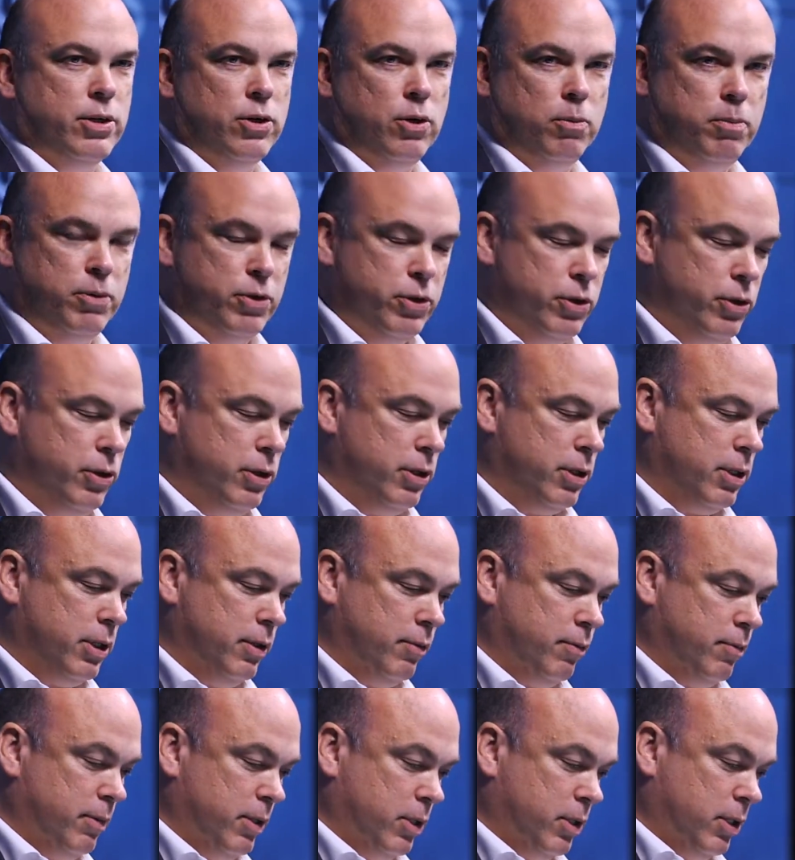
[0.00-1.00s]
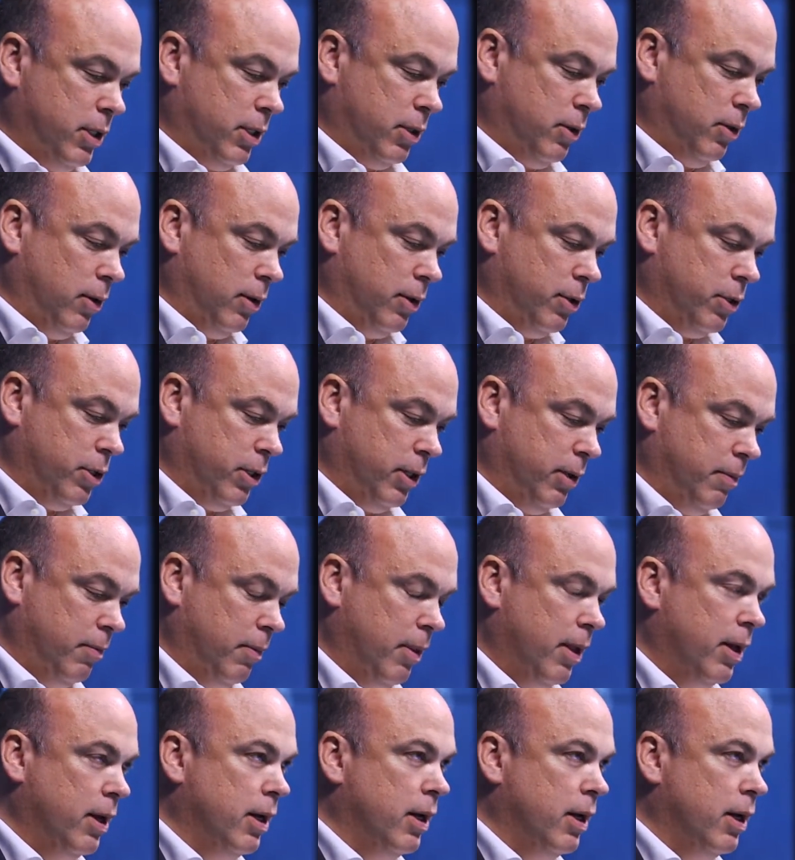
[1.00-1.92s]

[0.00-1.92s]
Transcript: and opportunity from the technology.